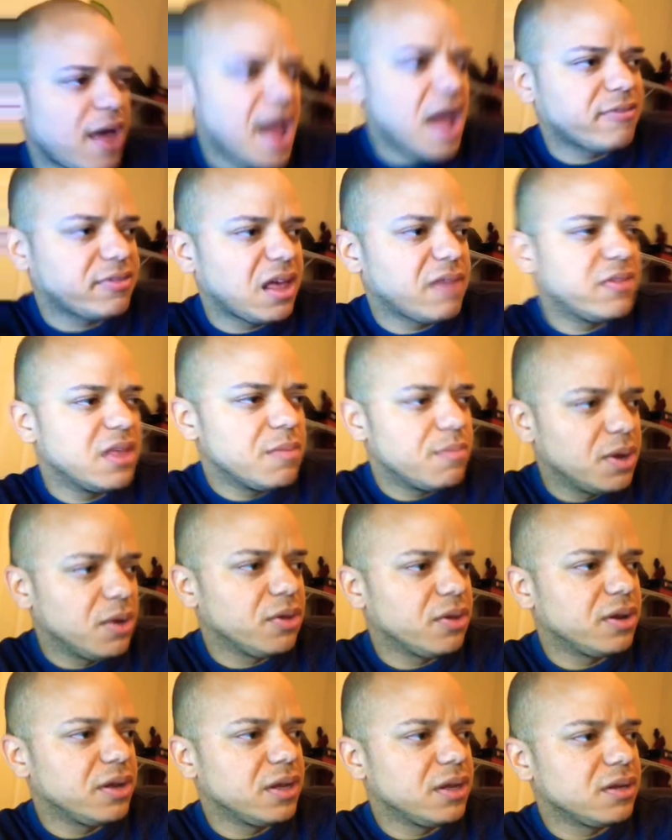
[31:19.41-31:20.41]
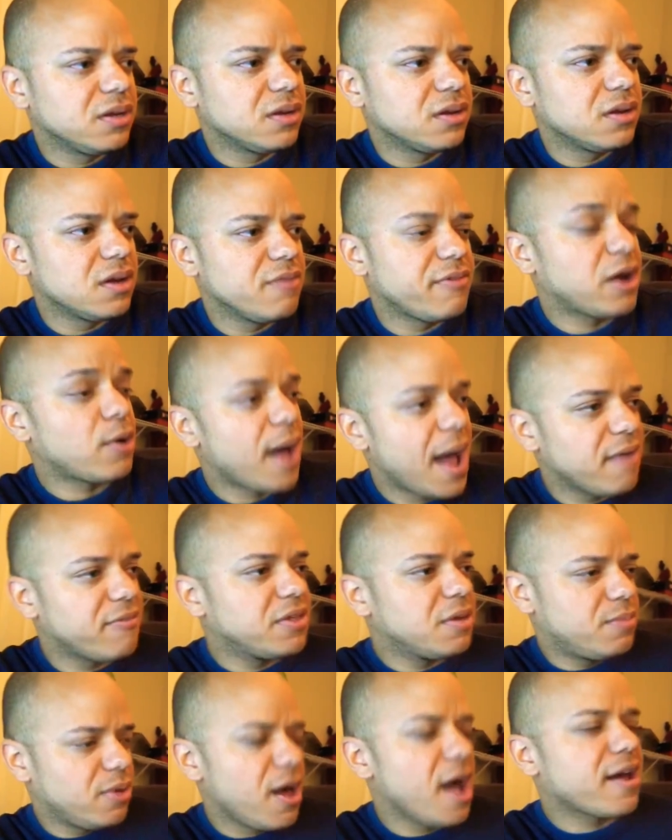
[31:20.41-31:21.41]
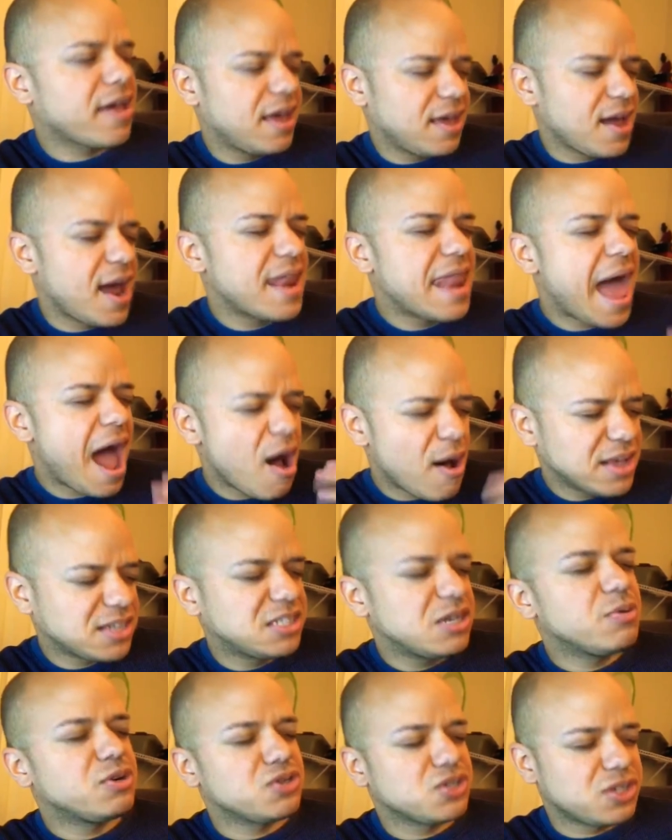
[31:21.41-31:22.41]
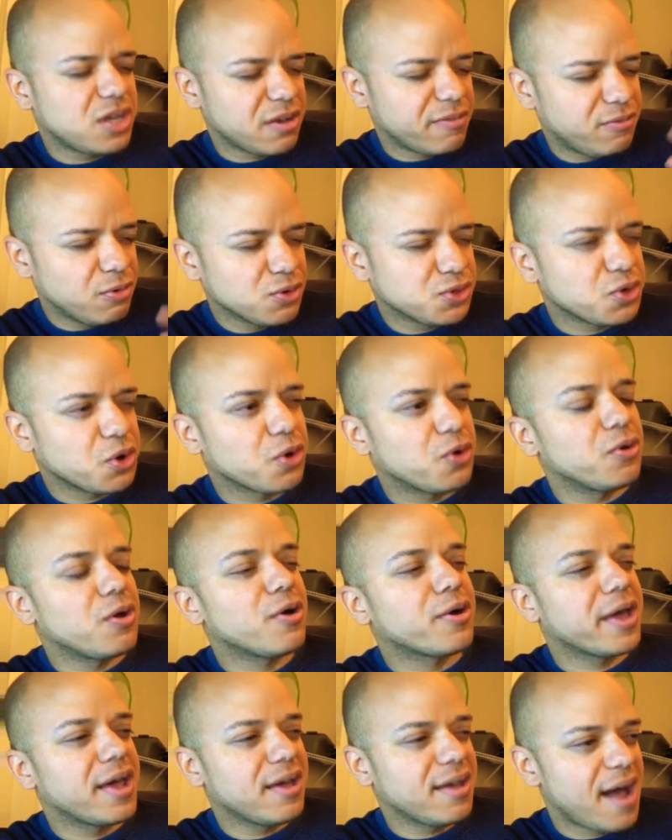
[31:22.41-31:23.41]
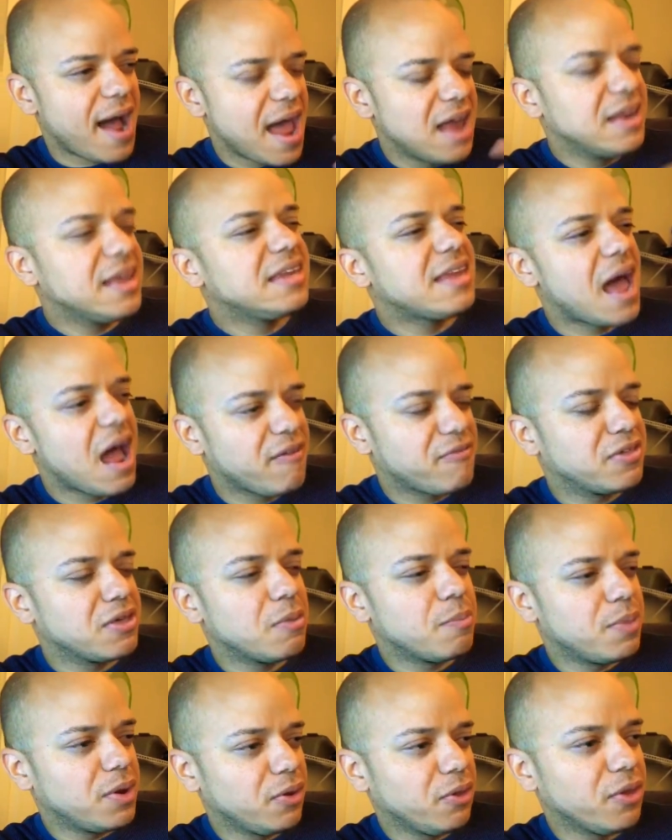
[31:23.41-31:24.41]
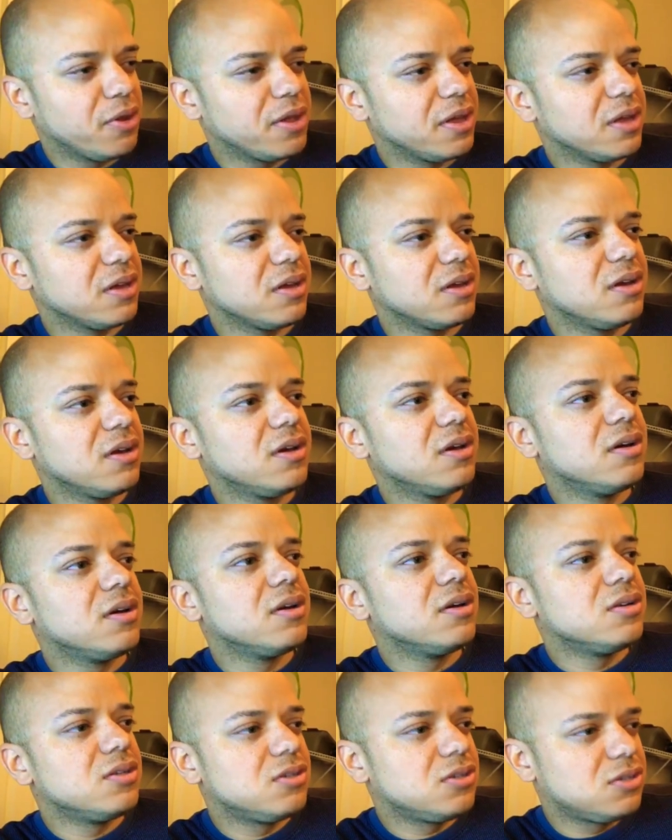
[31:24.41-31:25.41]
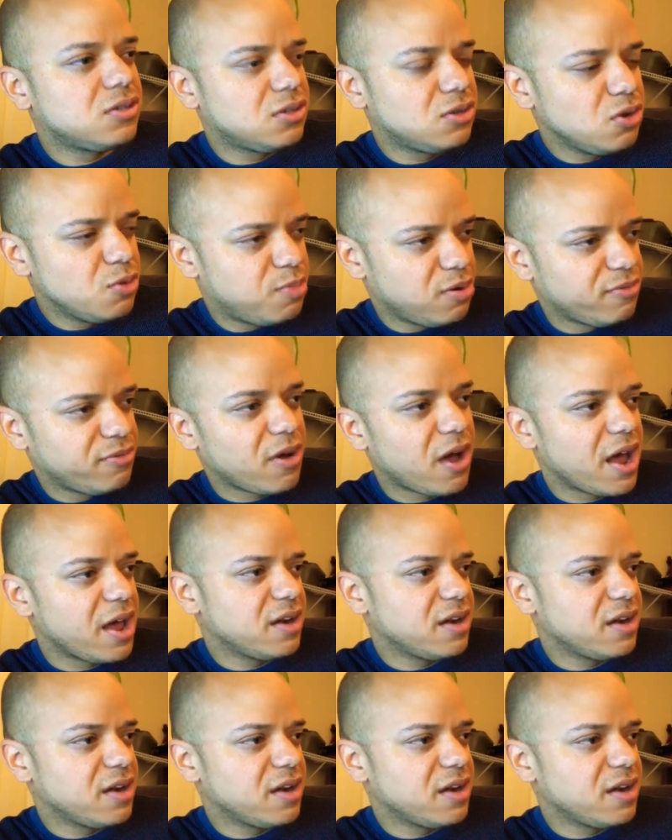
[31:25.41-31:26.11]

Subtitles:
I have to have the ability. If I don't have the ability, okay, now I see what you're saying. Full circle. Okay, I need to have the ability to provide.